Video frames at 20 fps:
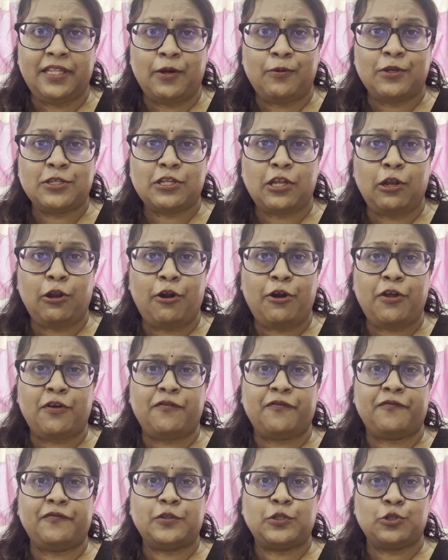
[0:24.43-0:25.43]
there was a lot
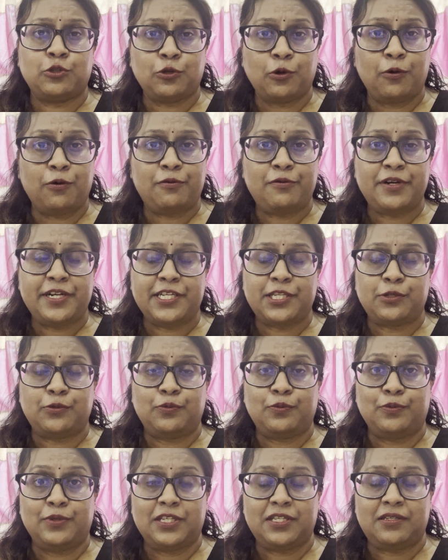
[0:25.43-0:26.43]
of
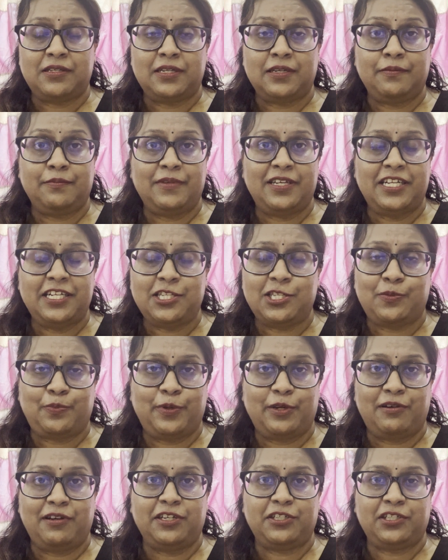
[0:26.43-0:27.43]
stories, wisdom,
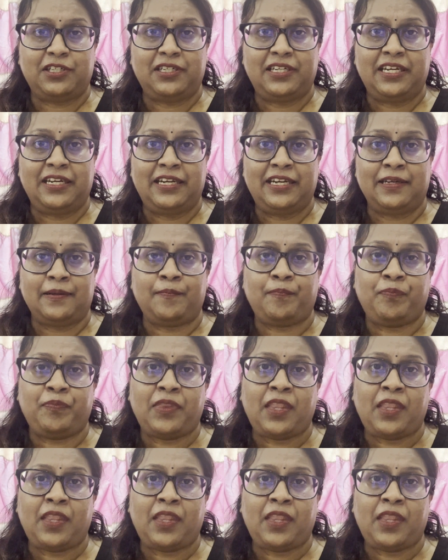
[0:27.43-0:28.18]
inspiration in it.